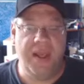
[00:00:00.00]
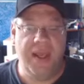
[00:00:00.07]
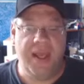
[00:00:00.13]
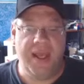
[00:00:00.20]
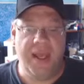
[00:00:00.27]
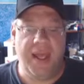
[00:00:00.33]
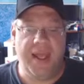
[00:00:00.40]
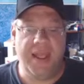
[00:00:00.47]

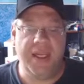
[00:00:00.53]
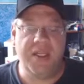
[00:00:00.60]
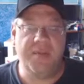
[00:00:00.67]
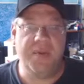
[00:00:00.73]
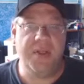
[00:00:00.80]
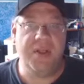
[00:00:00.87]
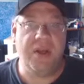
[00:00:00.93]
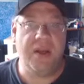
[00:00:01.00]
Uh, he's
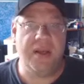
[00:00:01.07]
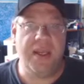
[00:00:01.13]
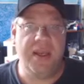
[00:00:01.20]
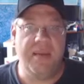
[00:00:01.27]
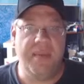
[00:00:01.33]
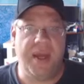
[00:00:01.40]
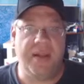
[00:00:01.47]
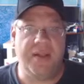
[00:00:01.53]
been talking
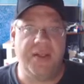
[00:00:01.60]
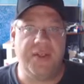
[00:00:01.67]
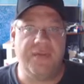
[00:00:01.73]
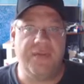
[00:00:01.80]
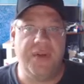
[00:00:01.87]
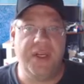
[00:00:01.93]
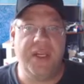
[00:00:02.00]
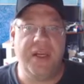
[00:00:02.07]
about this
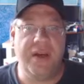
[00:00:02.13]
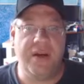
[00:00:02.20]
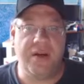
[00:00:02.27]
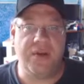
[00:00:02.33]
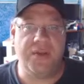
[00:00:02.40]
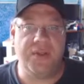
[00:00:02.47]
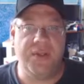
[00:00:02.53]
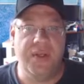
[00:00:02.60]
for
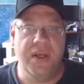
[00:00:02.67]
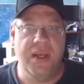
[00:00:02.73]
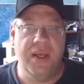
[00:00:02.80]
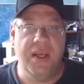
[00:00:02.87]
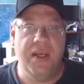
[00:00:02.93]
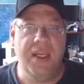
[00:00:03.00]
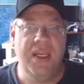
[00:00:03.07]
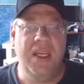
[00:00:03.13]
years,
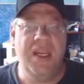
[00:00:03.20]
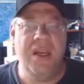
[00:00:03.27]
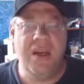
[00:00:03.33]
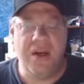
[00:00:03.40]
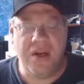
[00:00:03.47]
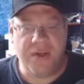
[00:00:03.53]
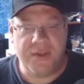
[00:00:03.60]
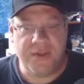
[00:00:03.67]

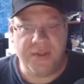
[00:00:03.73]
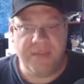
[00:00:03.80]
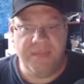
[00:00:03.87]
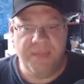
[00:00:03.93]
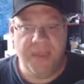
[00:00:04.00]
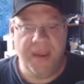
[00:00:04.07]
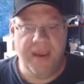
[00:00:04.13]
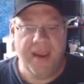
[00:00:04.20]
years,
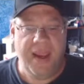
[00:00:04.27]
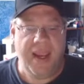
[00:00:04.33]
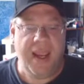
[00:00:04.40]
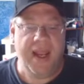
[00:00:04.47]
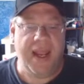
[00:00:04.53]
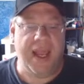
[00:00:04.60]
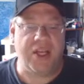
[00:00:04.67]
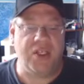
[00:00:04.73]

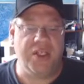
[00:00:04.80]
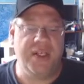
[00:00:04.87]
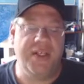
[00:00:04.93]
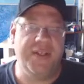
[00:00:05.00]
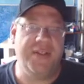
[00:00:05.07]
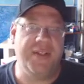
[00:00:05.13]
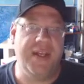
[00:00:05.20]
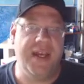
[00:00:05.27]
and actually
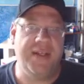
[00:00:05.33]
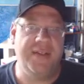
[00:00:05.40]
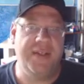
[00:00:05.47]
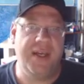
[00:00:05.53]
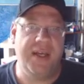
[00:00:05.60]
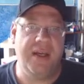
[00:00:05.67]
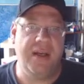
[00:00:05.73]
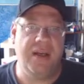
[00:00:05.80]

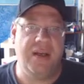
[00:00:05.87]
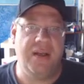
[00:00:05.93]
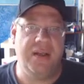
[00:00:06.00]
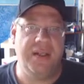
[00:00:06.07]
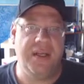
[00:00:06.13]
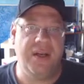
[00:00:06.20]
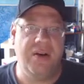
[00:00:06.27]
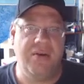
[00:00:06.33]
discussing all
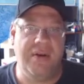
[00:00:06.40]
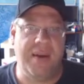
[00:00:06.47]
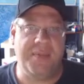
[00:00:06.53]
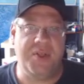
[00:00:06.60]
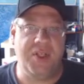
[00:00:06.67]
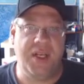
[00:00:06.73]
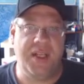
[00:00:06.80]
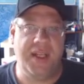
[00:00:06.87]
the
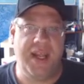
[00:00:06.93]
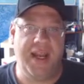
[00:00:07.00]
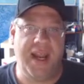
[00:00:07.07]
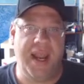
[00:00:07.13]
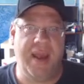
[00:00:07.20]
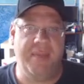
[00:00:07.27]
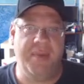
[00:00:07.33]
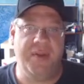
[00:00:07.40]
corruption that
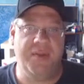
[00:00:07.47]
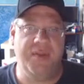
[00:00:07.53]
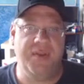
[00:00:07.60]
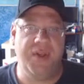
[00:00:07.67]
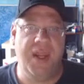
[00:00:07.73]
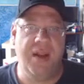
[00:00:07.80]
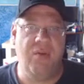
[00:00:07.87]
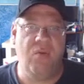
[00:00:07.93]
happens
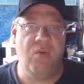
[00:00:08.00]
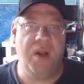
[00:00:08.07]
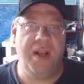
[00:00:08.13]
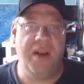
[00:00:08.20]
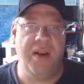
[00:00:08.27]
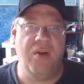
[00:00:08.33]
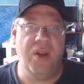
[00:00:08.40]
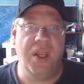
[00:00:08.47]
and what
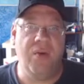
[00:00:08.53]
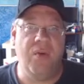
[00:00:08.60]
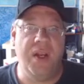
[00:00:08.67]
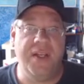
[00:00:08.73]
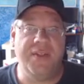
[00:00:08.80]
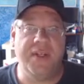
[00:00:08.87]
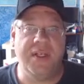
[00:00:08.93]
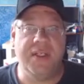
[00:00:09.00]
what
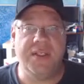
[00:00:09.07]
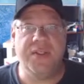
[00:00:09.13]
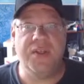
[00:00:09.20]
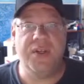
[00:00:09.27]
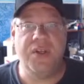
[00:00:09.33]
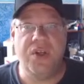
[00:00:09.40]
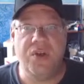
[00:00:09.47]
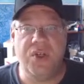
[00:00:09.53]
is
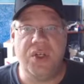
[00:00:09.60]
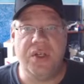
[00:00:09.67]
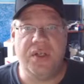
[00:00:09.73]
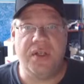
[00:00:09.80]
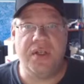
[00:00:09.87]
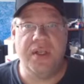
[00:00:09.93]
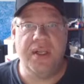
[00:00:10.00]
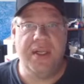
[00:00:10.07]

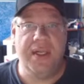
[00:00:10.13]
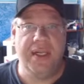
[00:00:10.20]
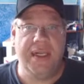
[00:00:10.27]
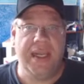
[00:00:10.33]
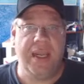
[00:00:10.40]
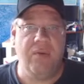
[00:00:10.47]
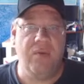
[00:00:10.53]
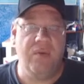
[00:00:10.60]
constitutional
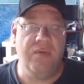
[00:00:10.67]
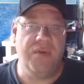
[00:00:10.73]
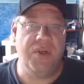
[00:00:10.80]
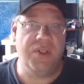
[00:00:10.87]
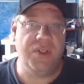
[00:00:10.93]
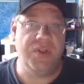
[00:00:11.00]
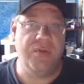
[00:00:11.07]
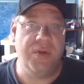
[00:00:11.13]
and
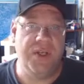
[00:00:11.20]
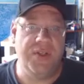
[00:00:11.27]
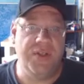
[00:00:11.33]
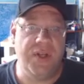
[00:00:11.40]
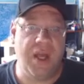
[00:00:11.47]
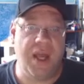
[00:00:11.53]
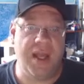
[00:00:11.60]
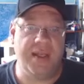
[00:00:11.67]
versus what is
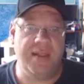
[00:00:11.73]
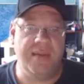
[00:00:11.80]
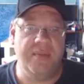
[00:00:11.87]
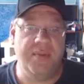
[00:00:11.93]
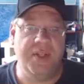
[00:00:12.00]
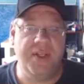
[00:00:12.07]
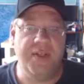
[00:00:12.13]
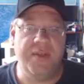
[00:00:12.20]
not.
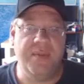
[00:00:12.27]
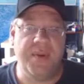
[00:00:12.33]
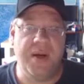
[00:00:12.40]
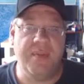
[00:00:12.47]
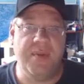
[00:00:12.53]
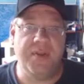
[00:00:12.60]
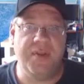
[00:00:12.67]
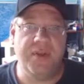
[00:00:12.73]
Police
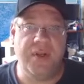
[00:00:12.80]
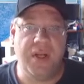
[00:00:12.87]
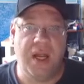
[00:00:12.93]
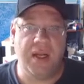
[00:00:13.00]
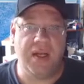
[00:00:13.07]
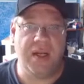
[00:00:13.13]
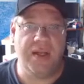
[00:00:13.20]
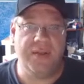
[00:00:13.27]
departments are
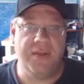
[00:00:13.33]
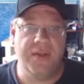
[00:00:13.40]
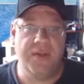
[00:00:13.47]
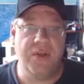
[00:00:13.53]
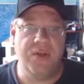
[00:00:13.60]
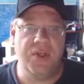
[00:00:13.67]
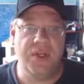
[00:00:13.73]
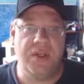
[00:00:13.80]
not
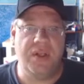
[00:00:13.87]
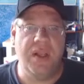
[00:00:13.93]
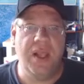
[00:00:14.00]
constitutional.